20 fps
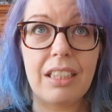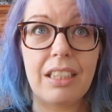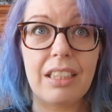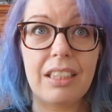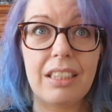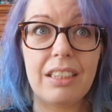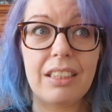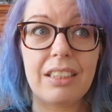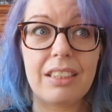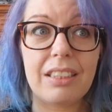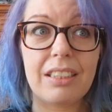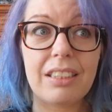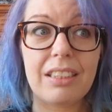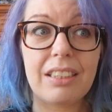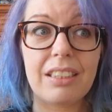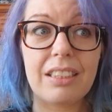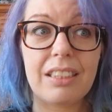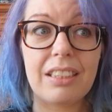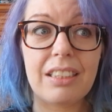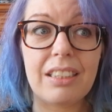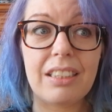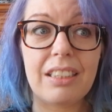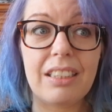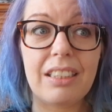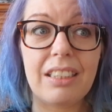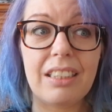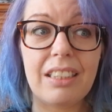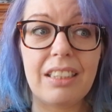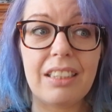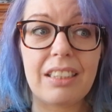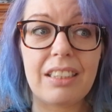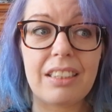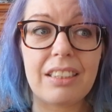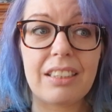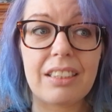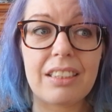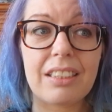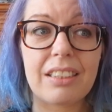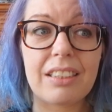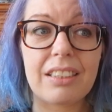And yeah,
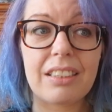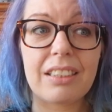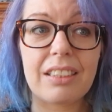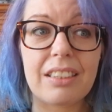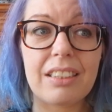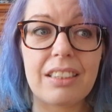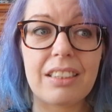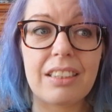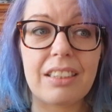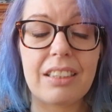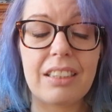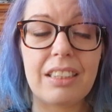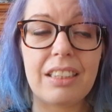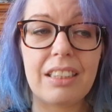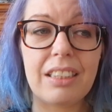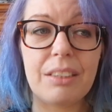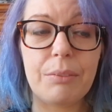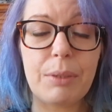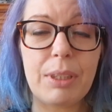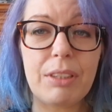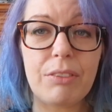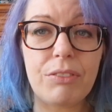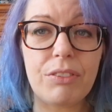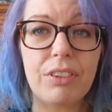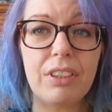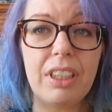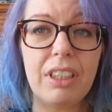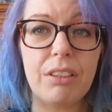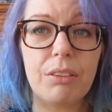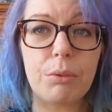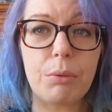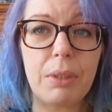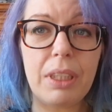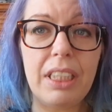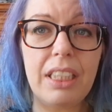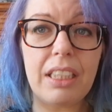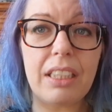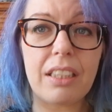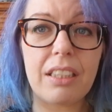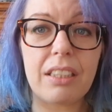it's been a funny old
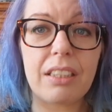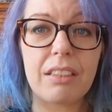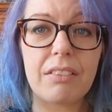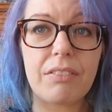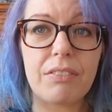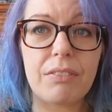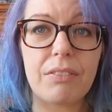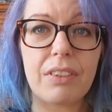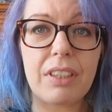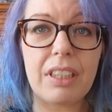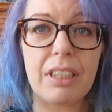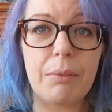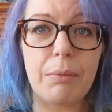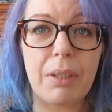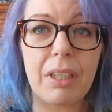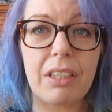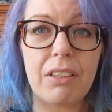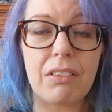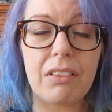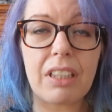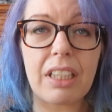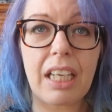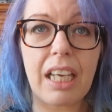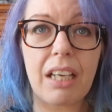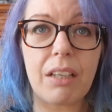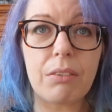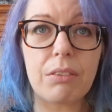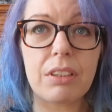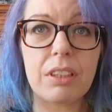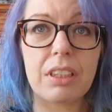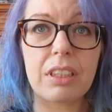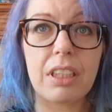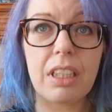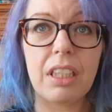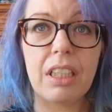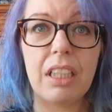week, really, by all accounts.